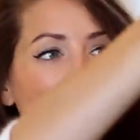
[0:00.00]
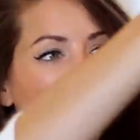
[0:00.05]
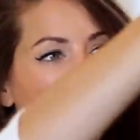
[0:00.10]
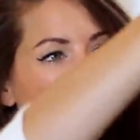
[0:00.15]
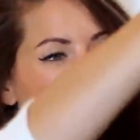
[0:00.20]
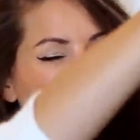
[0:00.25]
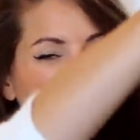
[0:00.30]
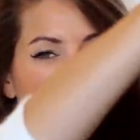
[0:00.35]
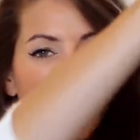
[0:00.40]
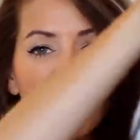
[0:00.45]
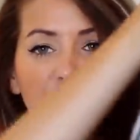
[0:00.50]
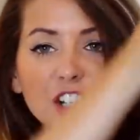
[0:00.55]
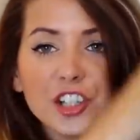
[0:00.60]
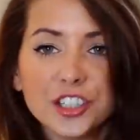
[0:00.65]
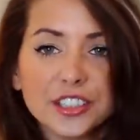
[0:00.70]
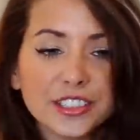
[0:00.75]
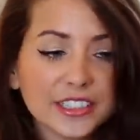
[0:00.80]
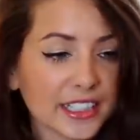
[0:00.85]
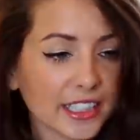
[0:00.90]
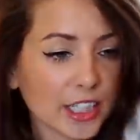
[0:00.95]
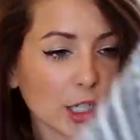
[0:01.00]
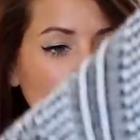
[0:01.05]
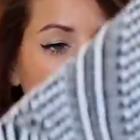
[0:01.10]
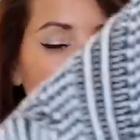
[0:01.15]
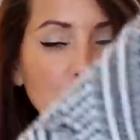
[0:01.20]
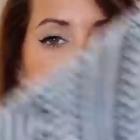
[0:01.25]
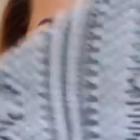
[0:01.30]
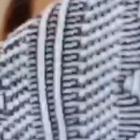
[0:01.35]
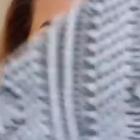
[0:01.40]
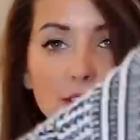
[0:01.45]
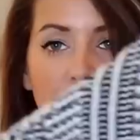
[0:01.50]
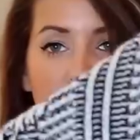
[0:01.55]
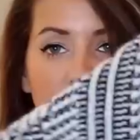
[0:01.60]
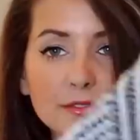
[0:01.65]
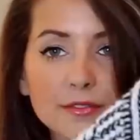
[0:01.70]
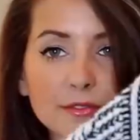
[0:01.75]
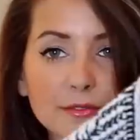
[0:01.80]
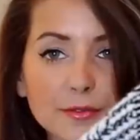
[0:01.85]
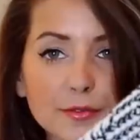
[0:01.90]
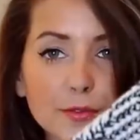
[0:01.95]
undone and loose and
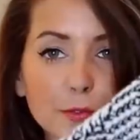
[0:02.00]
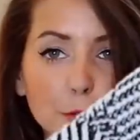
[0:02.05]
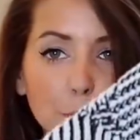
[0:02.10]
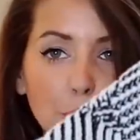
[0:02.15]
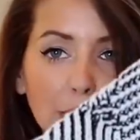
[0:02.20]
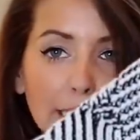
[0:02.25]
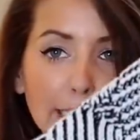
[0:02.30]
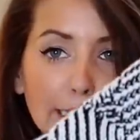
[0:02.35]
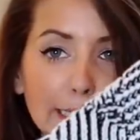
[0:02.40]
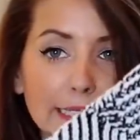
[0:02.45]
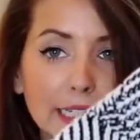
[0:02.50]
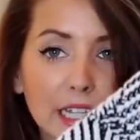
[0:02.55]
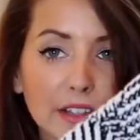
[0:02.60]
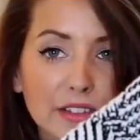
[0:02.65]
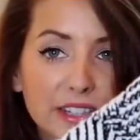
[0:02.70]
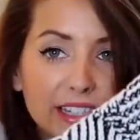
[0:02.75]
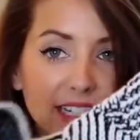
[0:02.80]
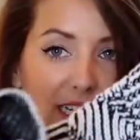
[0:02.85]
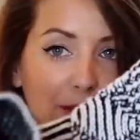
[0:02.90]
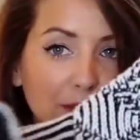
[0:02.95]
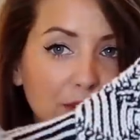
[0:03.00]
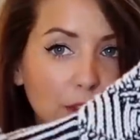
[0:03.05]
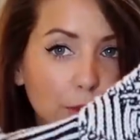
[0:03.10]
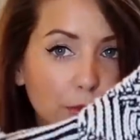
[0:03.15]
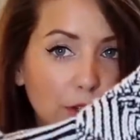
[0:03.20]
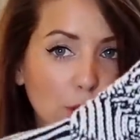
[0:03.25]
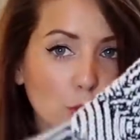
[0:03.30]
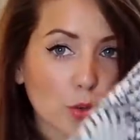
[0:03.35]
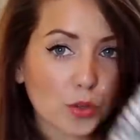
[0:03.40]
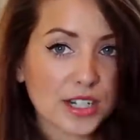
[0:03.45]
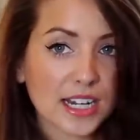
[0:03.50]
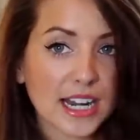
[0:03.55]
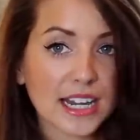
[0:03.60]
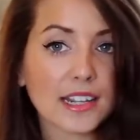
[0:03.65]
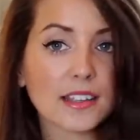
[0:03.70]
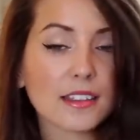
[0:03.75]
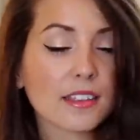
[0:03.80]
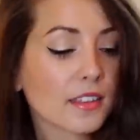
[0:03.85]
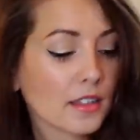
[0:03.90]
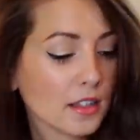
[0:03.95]
and the sleeves are three quarter
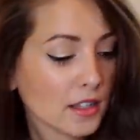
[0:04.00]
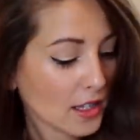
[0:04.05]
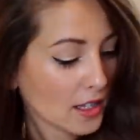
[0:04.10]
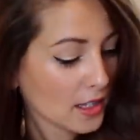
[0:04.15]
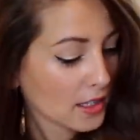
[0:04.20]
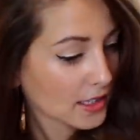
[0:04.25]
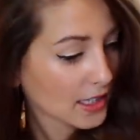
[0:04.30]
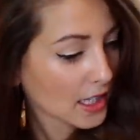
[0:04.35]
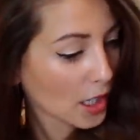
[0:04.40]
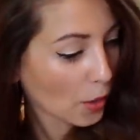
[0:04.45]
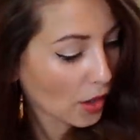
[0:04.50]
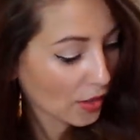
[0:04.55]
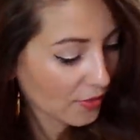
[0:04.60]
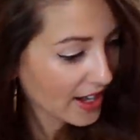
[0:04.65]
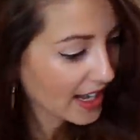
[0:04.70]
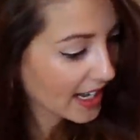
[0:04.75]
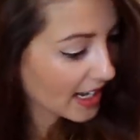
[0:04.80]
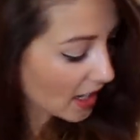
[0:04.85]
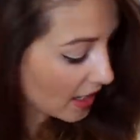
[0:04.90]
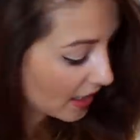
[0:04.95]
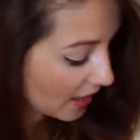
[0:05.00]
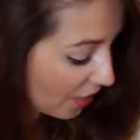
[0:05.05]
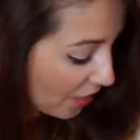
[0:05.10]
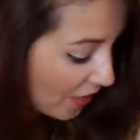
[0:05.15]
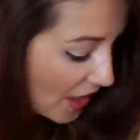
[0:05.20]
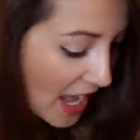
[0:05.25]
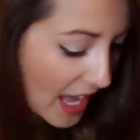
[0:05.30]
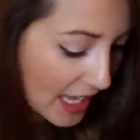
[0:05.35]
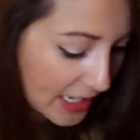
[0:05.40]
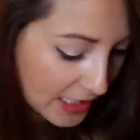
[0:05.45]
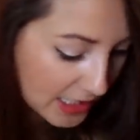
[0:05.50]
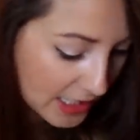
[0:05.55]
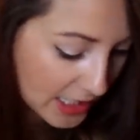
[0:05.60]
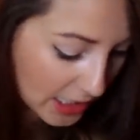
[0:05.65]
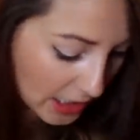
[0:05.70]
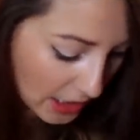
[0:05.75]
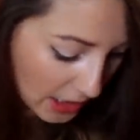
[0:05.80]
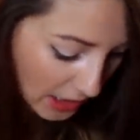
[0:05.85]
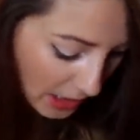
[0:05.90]
length. So I really like that.